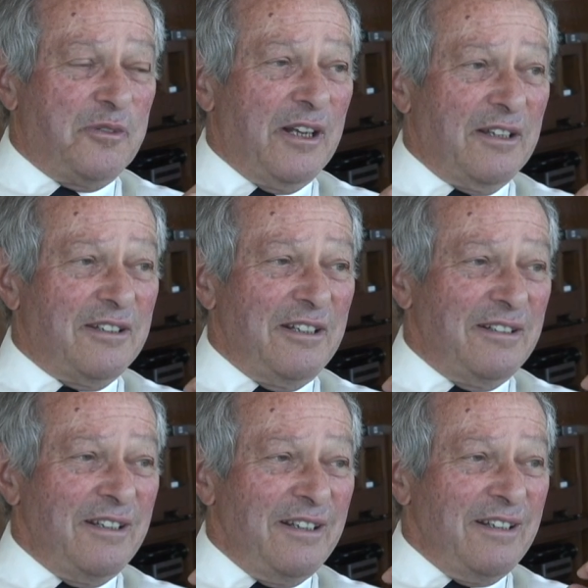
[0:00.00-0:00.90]
felt that
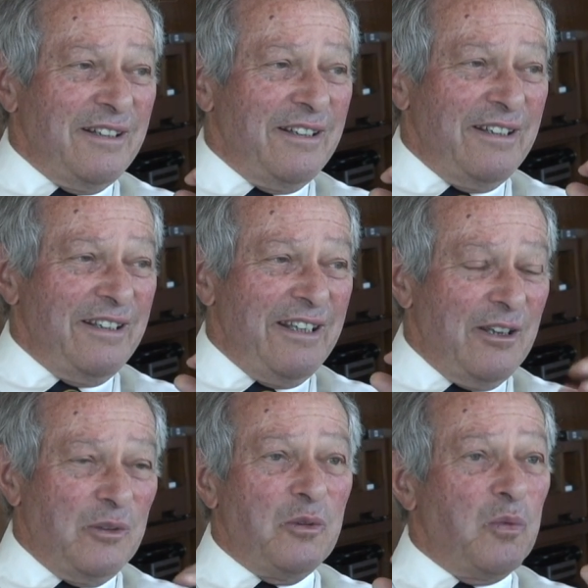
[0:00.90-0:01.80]

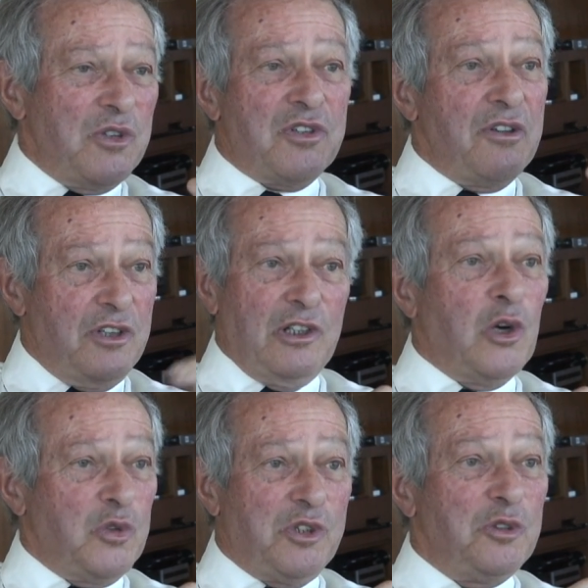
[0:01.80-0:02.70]
it was the
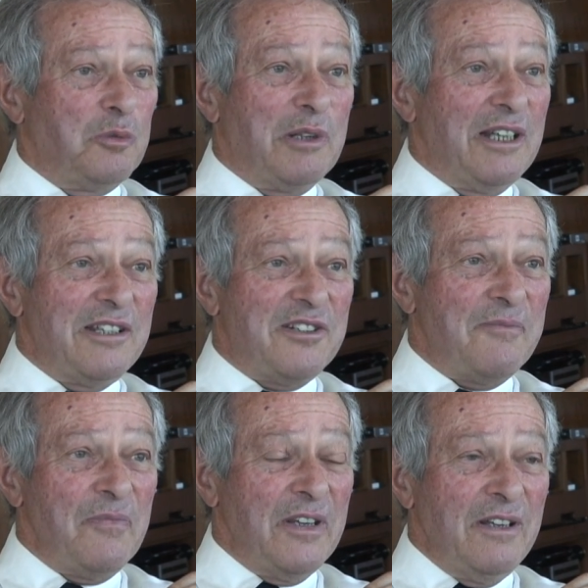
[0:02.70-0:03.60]
go-to place
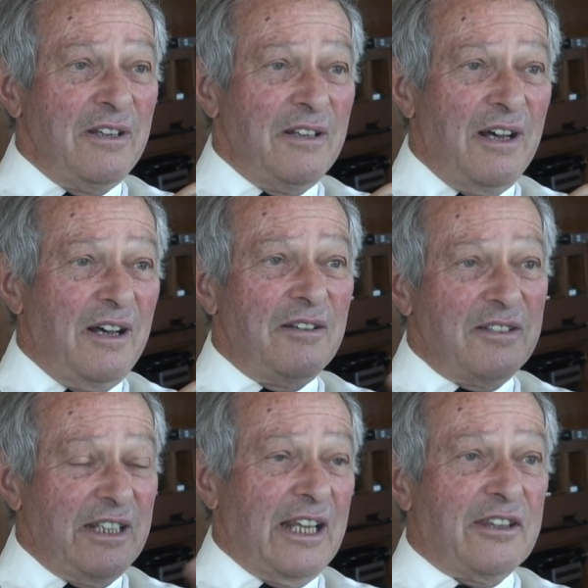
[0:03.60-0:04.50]
uh,
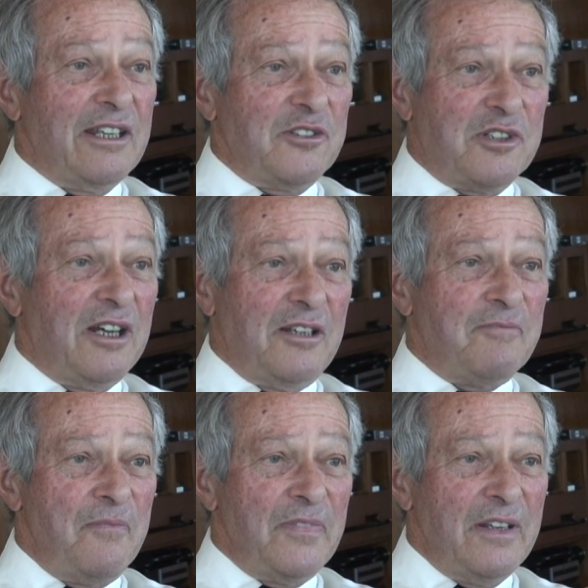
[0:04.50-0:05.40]
to get things done.
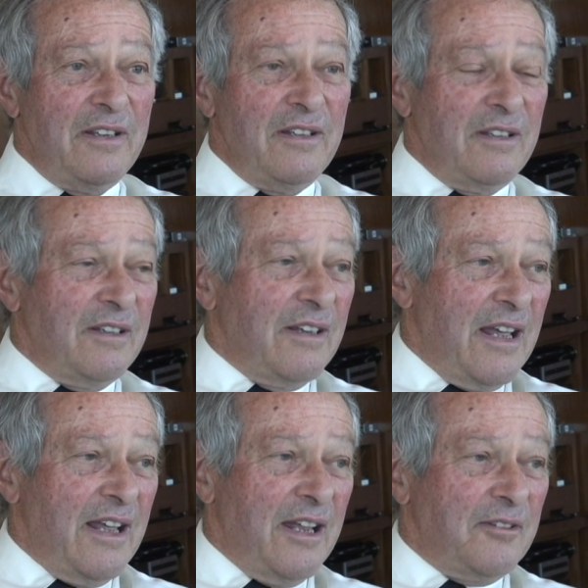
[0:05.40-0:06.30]

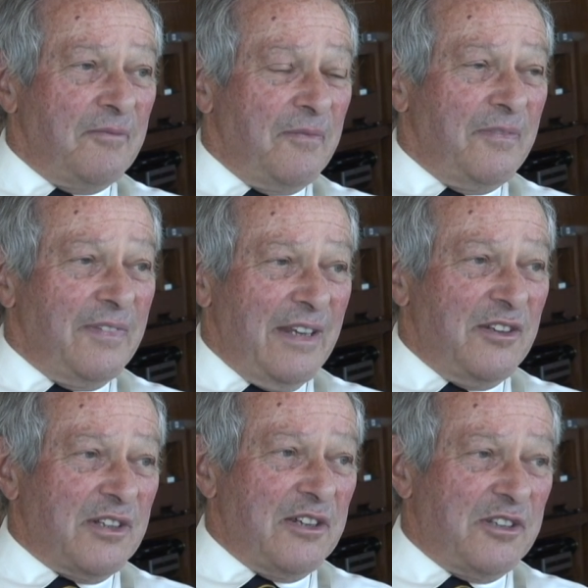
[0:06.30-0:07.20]
And
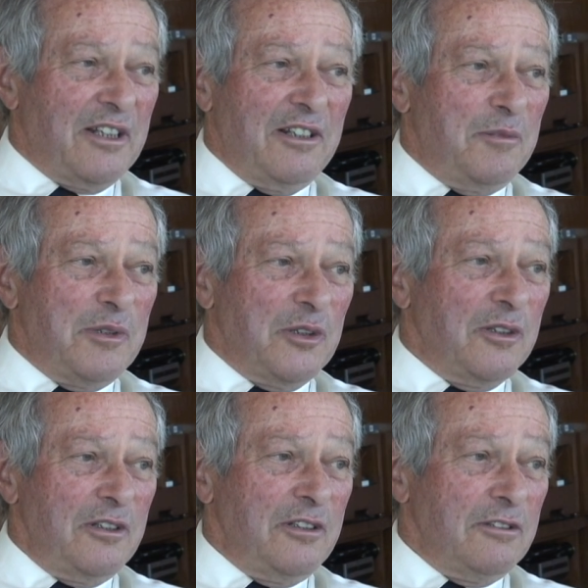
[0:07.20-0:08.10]
as I said a little bit
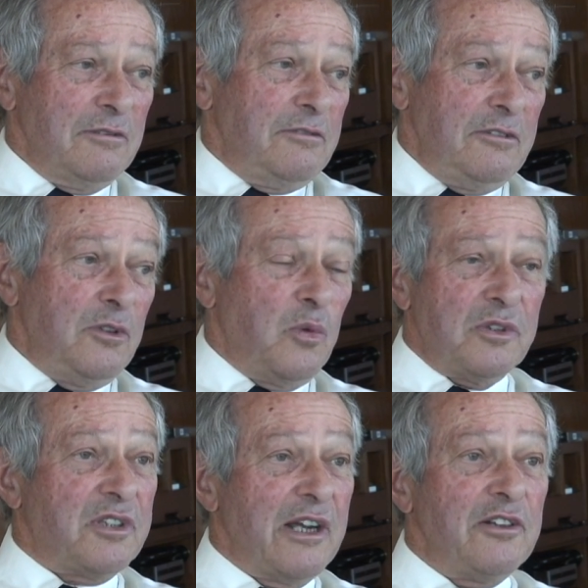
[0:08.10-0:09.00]
earlier, you
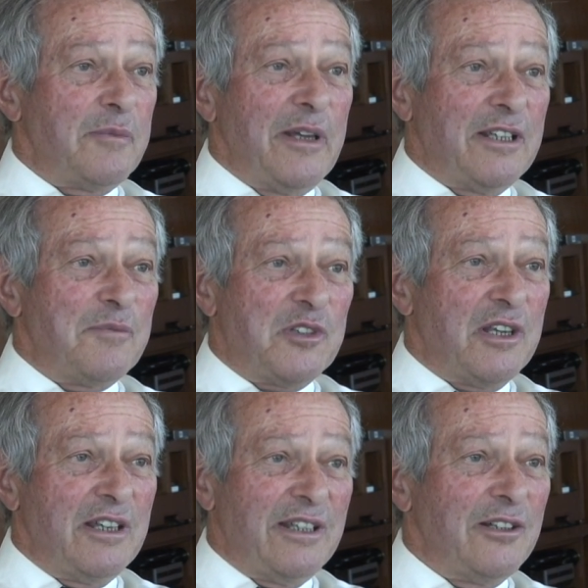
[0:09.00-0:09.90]
weren't scared to make a
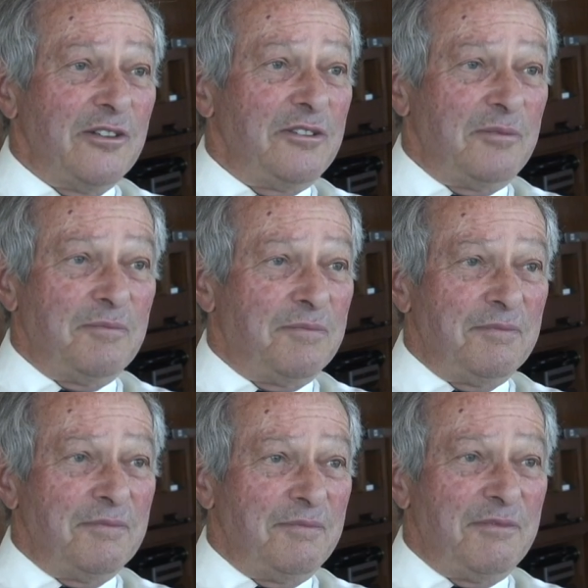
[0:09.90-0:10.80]
mistake here. You'd
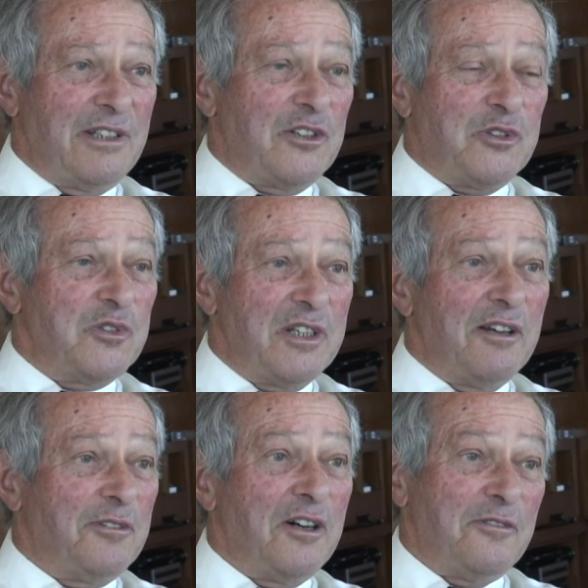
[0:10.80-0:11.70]
yeah. dust
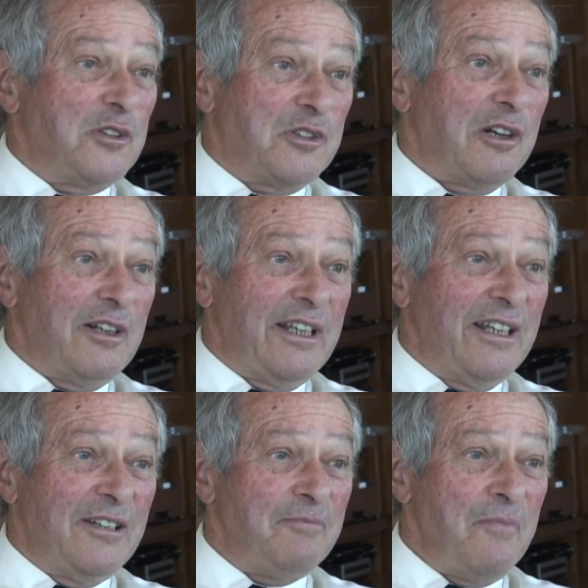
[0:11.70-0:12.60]
yourself off and start
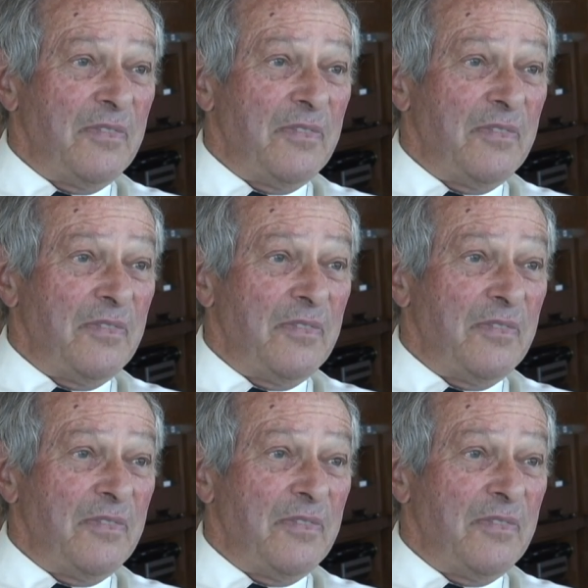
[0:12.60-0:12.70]
again.